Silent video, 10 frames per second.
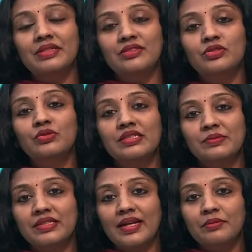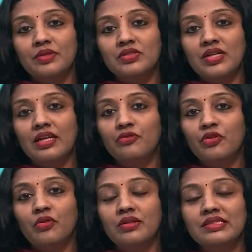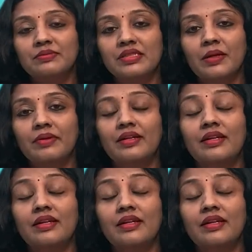please do subscribe to the channel if you're not subscribed yet.